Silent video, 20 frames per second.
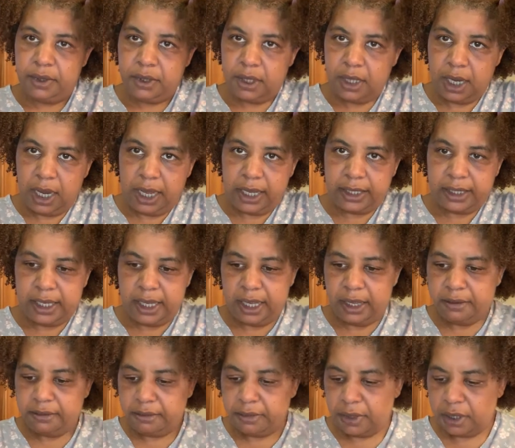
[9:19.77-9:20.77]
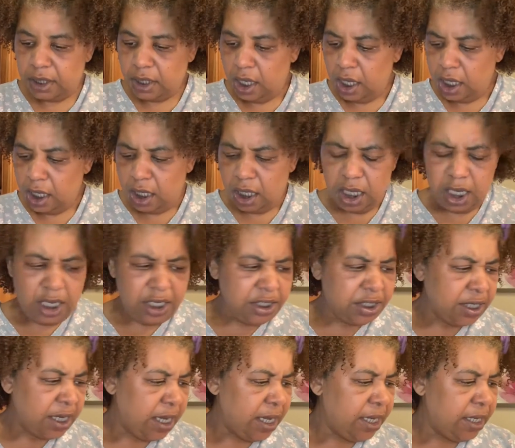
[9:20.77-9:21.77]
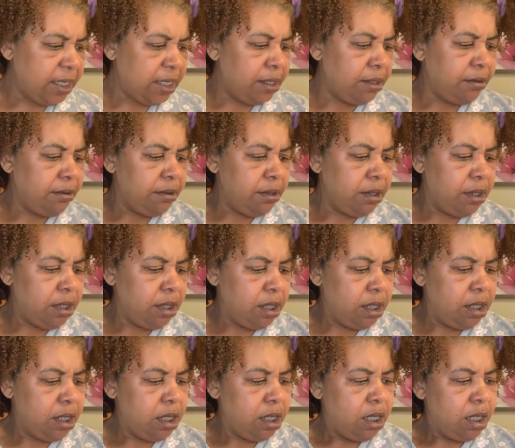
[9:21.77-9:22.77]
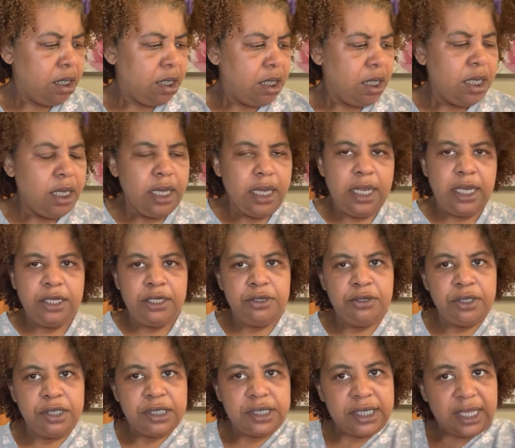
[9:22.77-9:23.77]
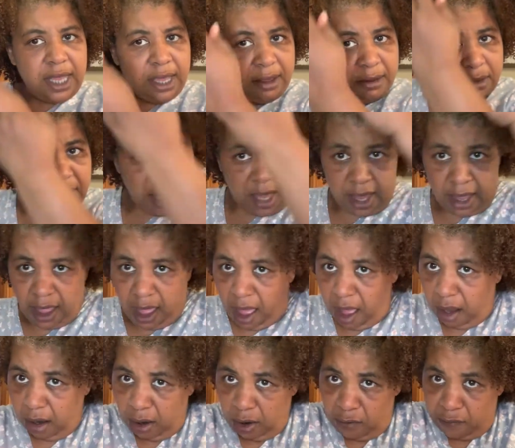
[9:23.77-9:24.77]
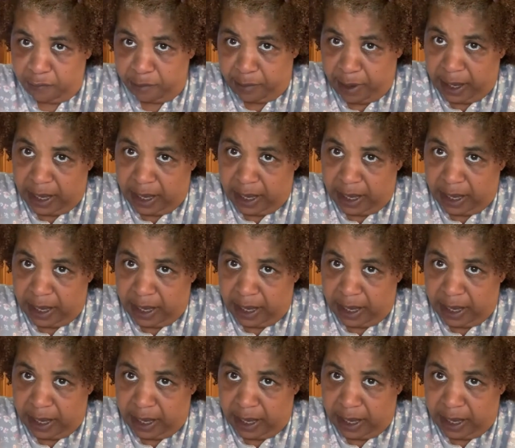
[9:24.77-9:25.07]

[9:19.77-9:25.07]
like that hush candy and I do the same thing all over my